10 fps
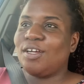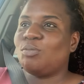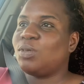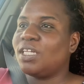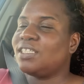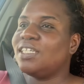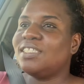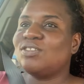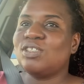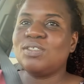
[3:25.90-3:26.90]
plantain
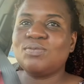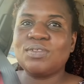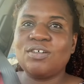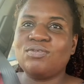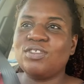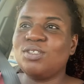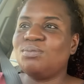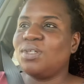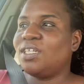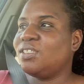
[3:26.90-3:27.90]
is not even
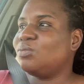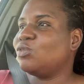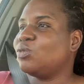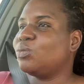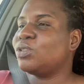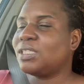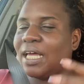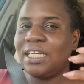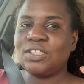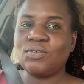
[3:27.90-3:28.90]
affordable anymore, but
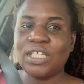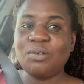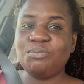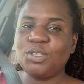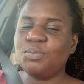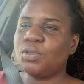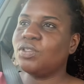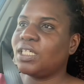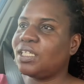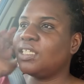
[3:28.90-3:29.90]
at least for that big
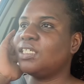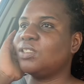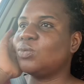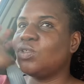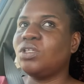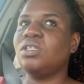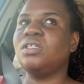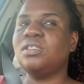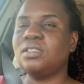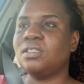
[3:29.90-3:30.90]
bunch, I think it's worth
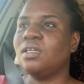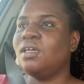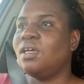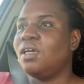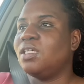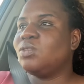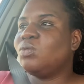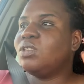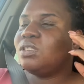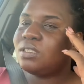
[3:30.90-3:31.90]
it. It's
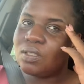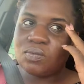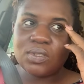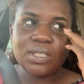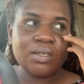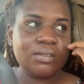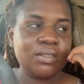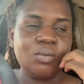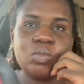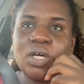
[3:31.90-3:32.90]
worth the 7,000,
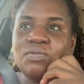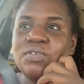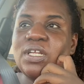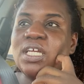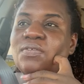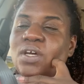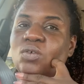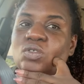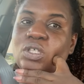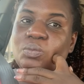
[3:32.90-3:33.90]
but I feel like if I
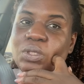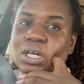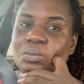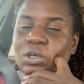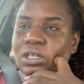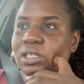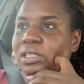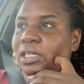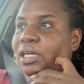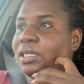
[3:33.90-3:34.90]
go to a bigger market,
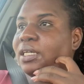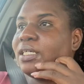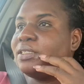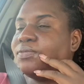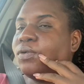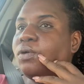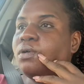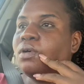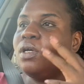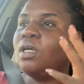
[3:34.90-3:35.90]
I can get
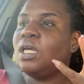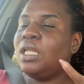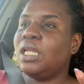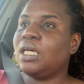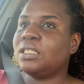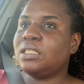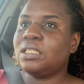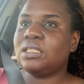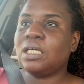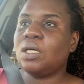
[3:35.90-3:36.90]
for like
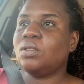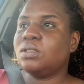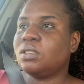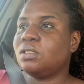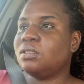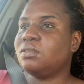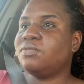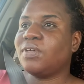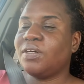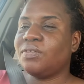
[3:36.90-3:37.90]
6,000,
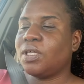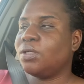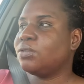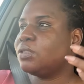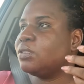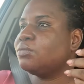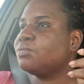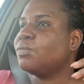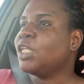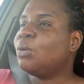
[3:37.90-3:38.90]
5,000.
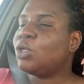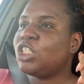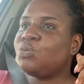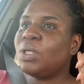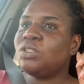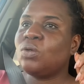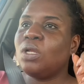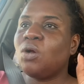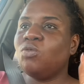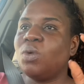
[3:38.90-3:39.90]
But this
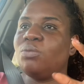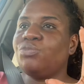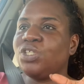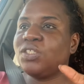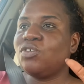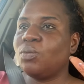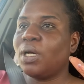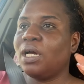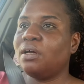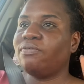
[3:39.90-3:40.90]
particular woman brings from
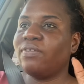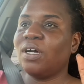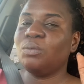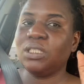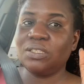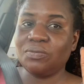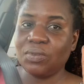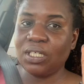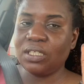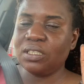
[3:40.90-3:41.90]
her farm in the
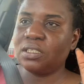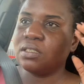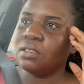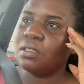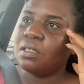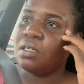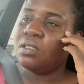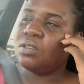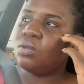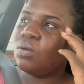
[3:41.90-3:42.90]
village,
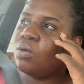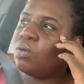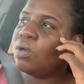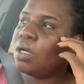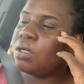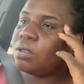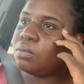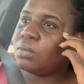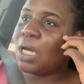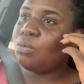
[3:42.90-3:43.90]
so
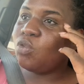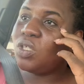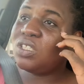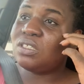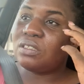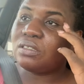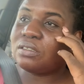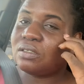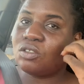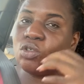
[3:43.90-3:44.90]
I'm always
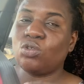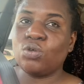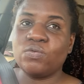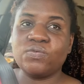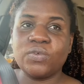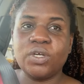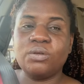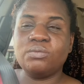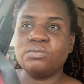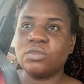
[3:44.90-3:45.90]
sort of
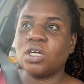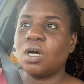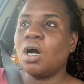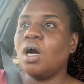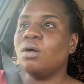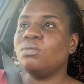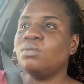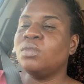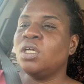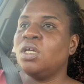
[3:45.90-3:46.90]
calm
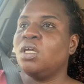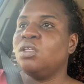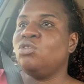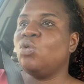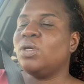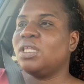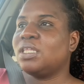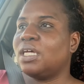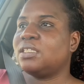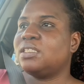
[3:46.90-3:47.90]
knowing
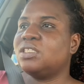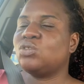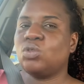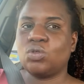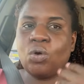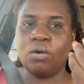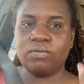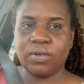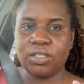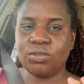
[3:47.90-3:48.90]
that it's not
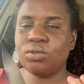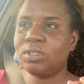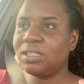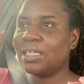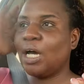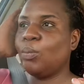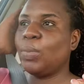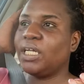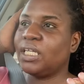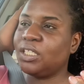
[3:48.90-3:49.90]
covered. You know, this
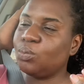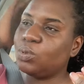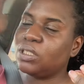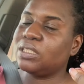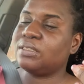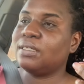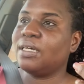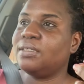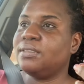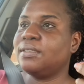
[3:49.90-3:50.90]
carpet that they put inside,